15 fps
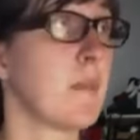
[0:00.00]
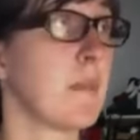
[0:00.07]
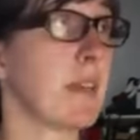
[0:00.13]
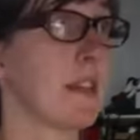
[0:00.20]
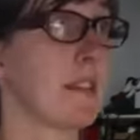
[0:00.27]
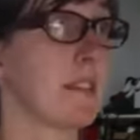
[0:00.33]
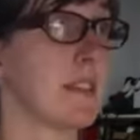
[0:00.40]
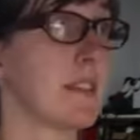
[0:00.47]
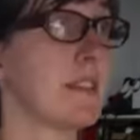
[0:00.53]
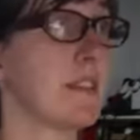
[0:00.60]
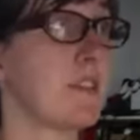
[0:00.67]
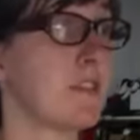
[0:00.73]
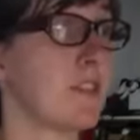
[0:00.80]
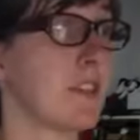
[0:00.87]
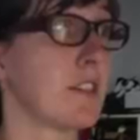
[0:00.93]
because this
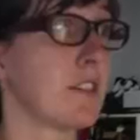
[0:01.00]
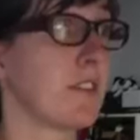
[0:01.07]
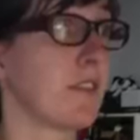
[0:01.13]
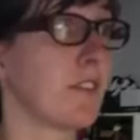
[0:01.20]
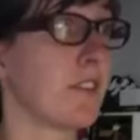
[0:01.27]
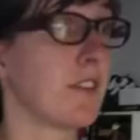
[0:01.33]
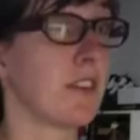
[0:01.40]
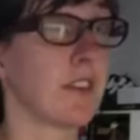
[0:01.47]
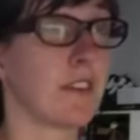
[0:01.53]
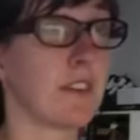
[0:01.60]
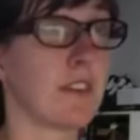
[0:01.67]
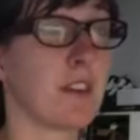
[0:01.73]
is just for